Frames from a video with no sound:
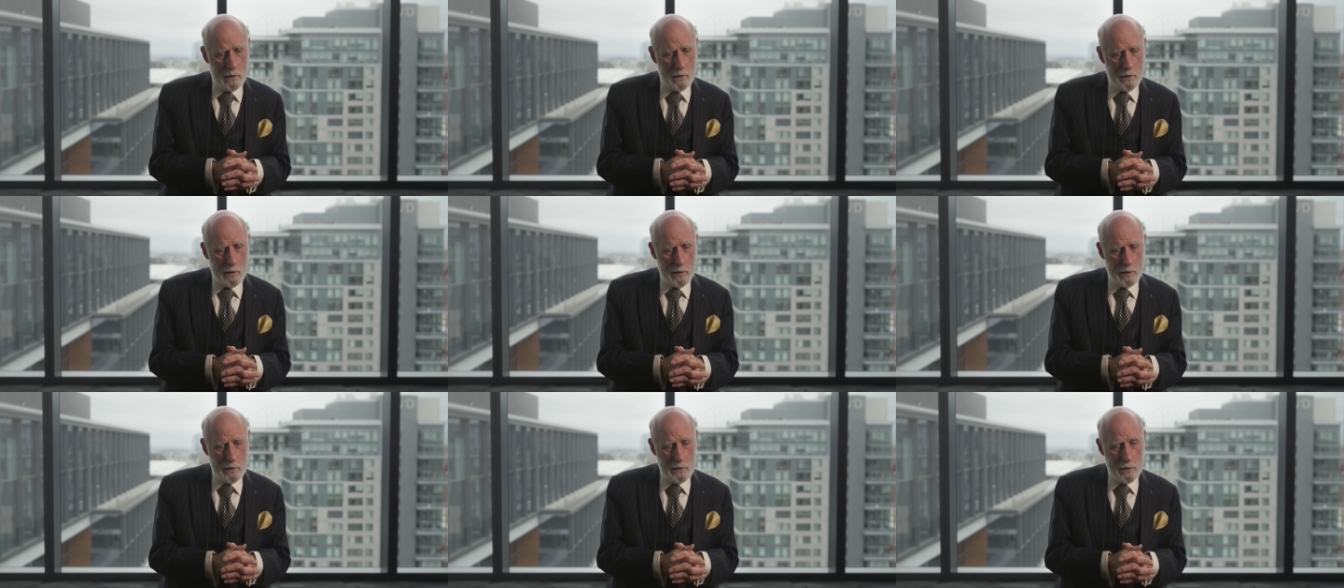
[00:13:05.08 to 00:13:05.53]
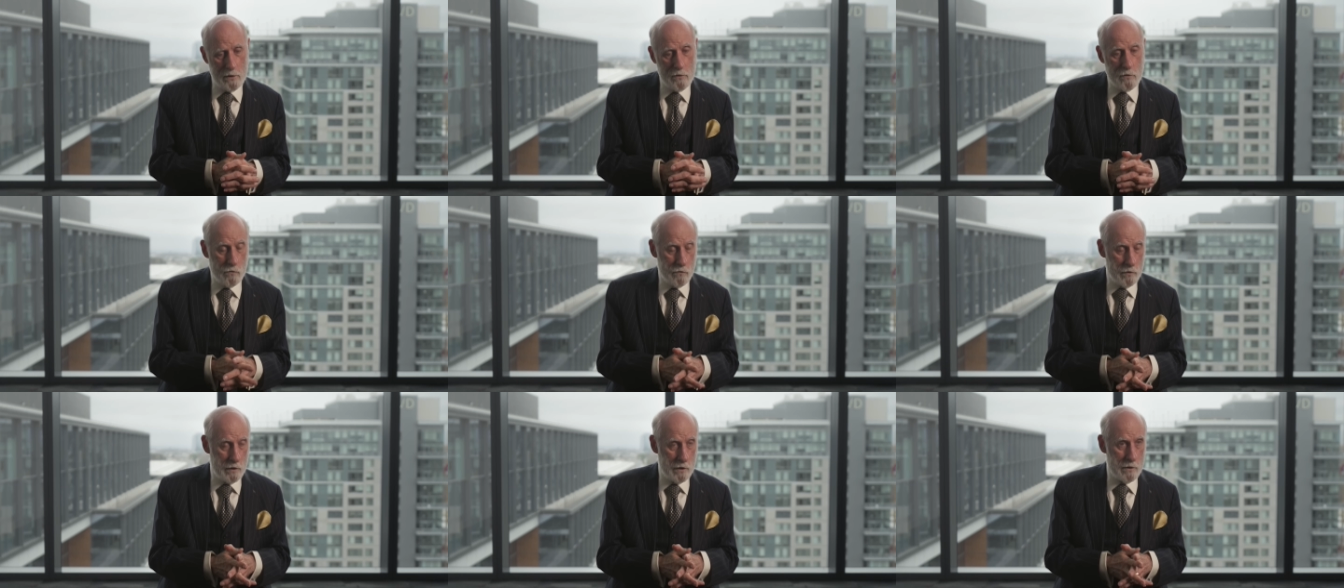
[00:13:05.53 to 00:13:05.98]
uh, he
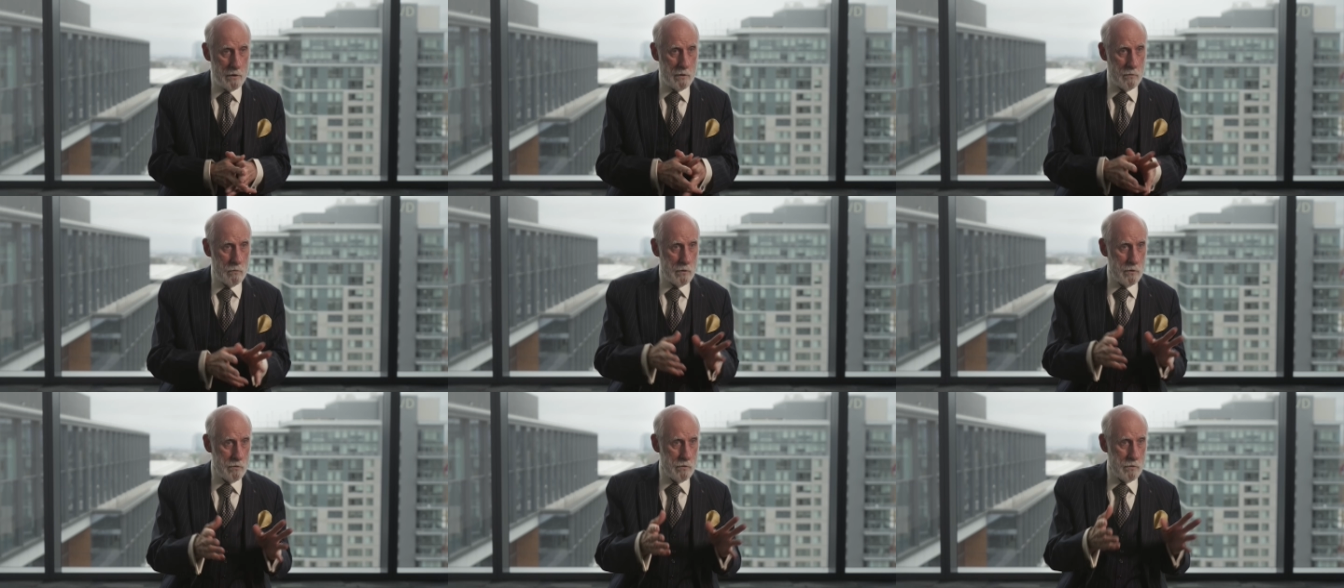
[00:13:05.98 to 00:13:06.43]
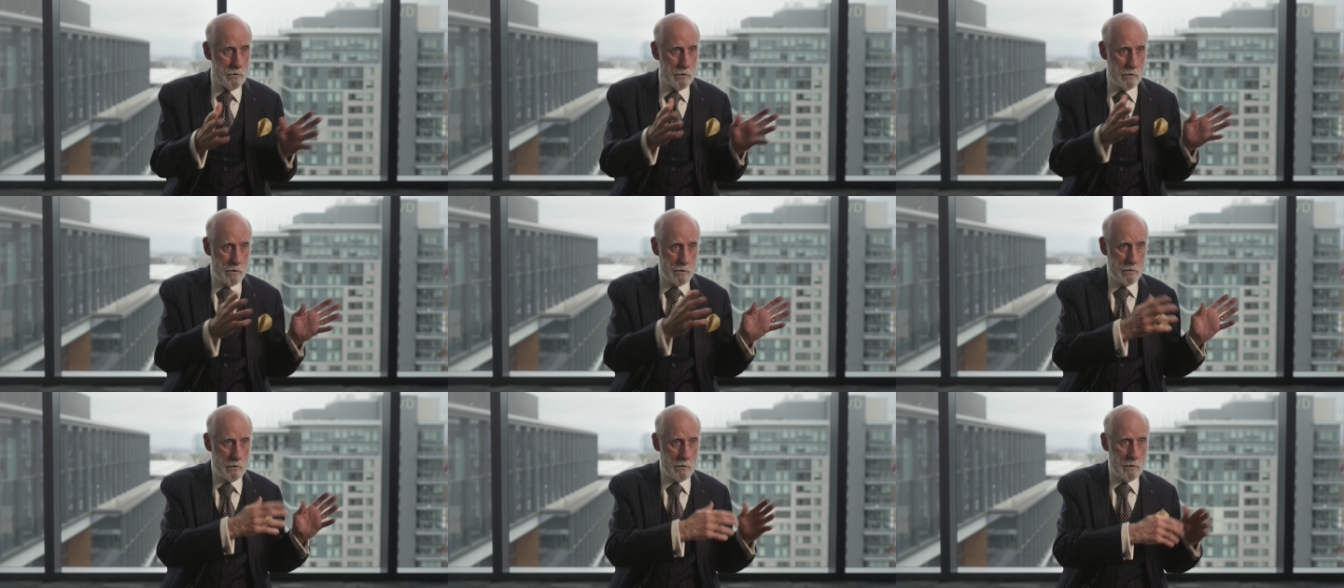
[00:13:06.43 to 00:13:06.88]
suggested we should
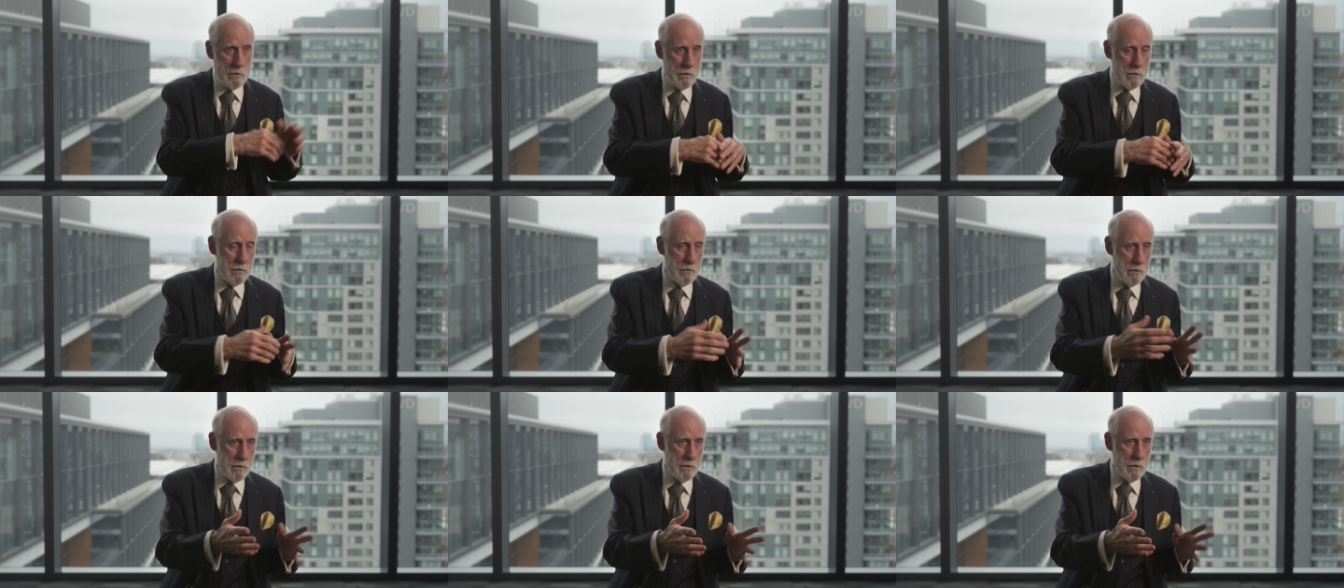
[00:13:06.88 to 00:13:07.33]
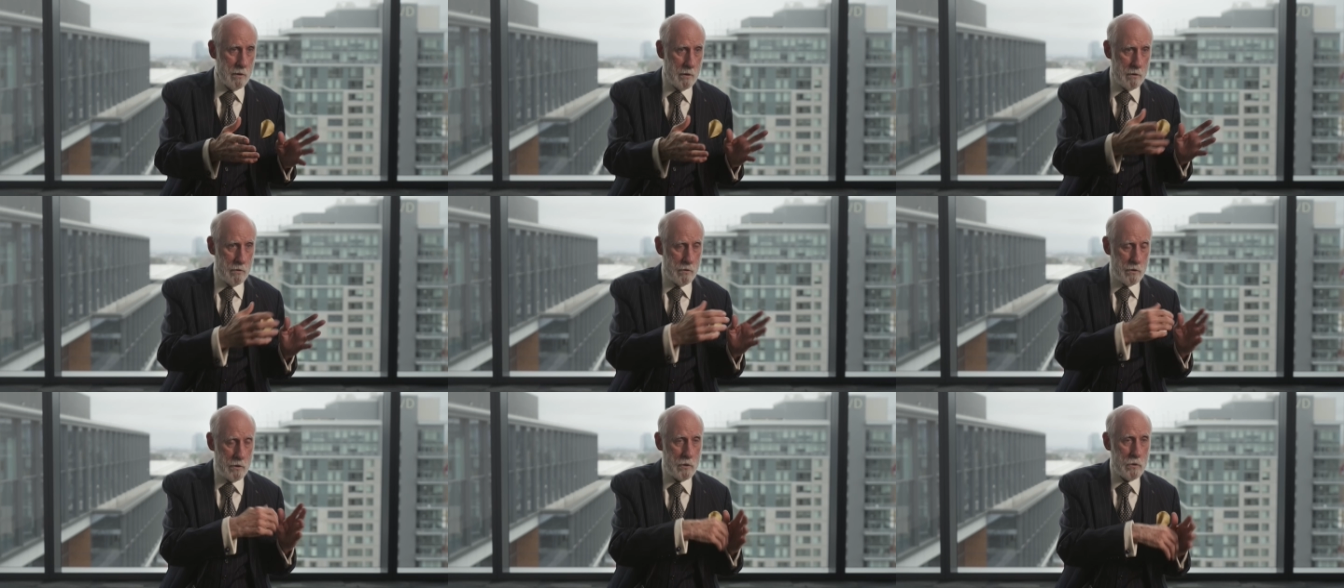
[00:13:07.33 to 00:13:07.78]
just uh,
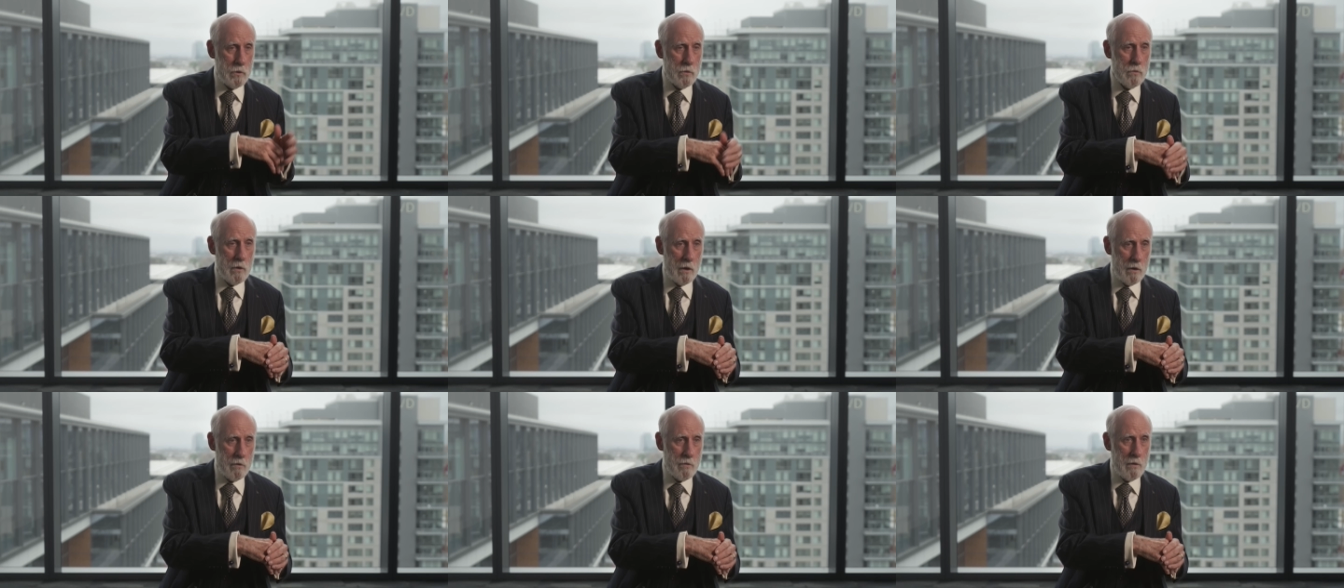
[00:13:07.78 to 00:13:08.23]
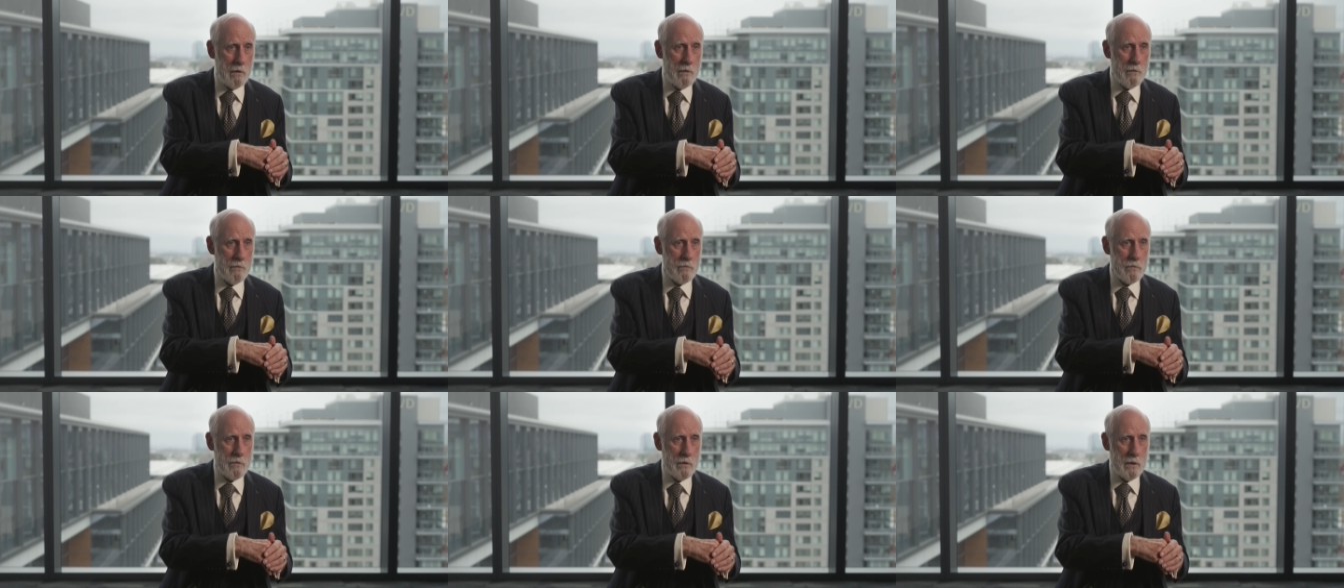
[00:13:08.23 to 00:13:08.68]
seclude
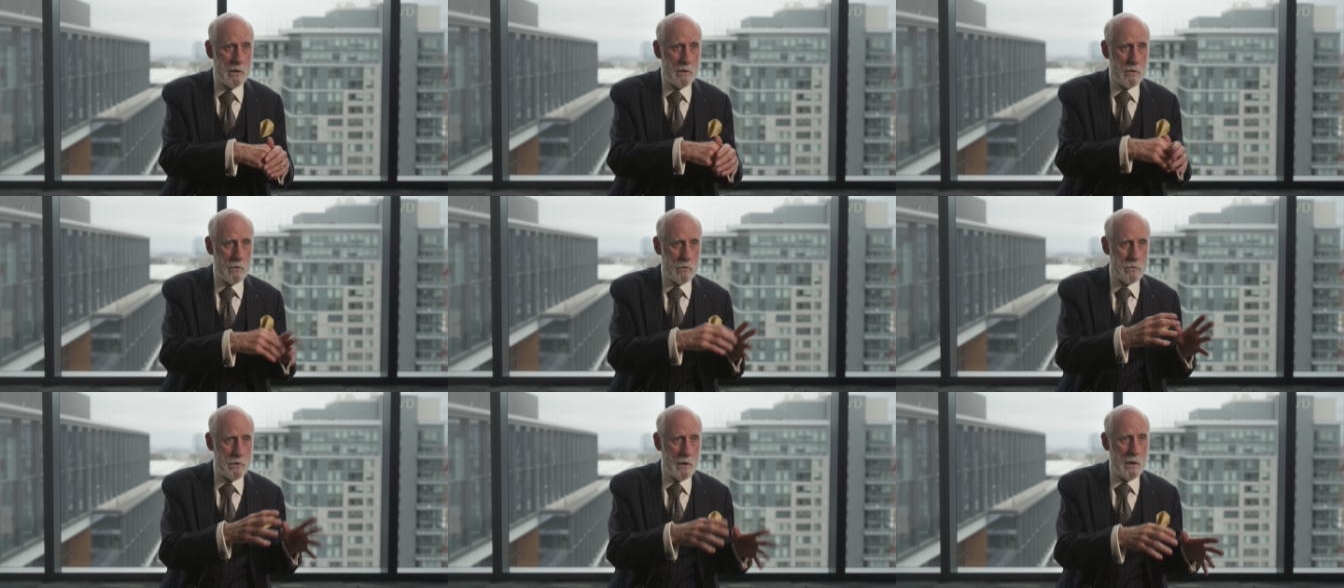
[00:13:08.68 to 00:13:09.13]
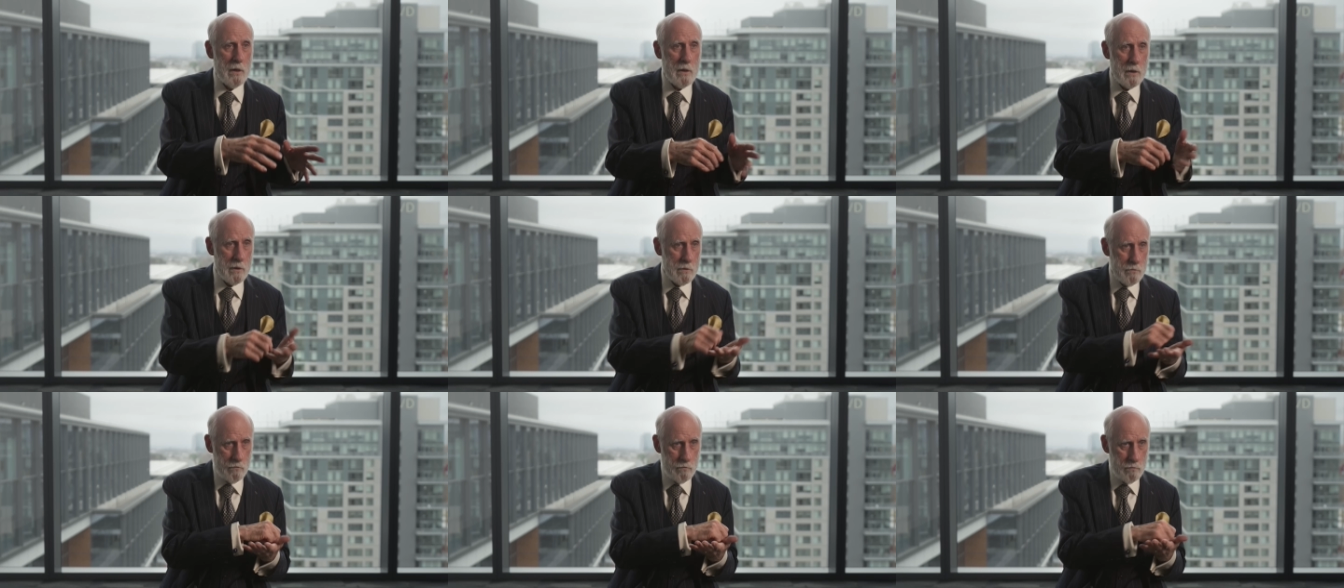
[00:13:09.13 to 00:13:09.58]
ourselves at a hotel
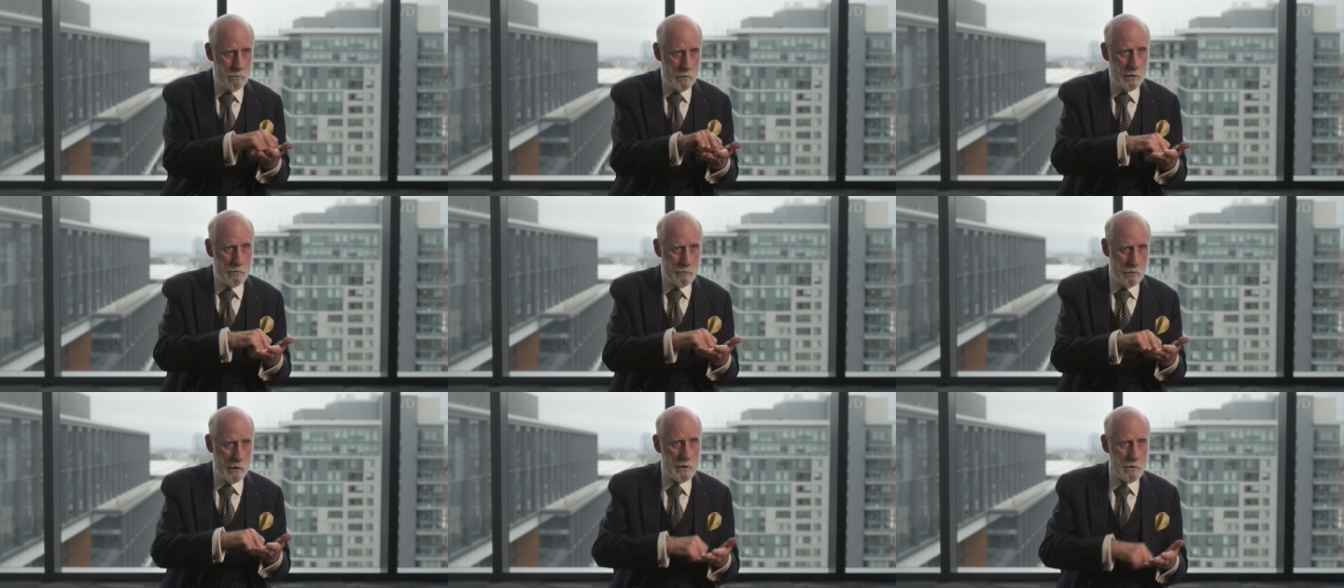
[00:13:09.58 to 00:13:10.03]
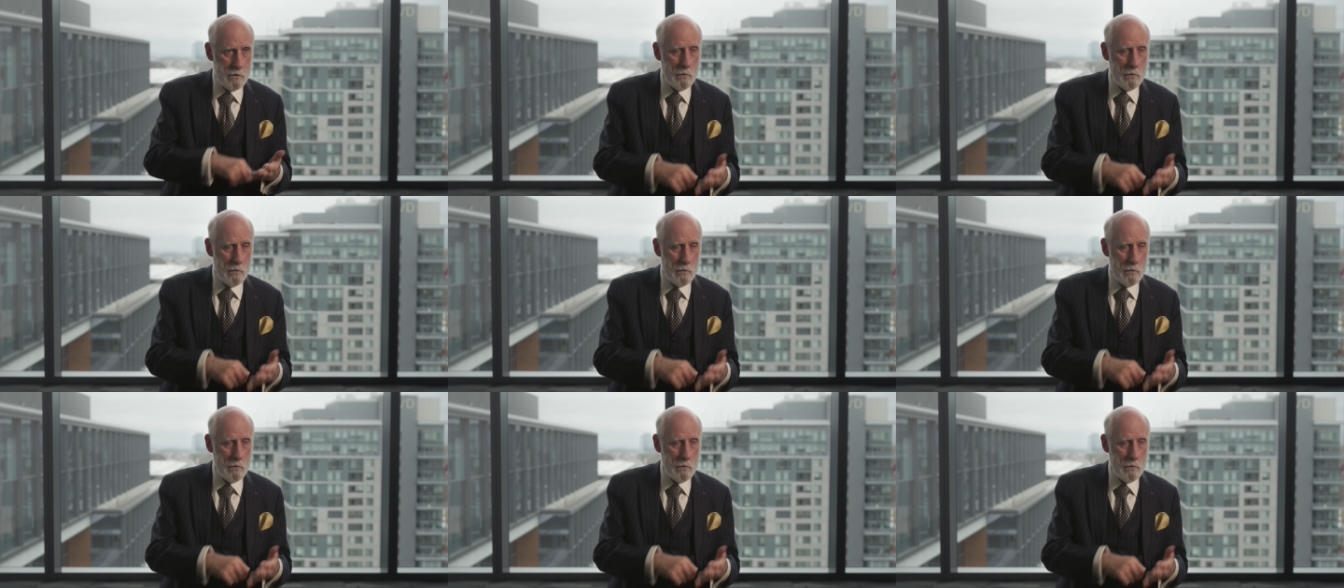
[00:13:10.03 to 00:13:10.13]
and, and, write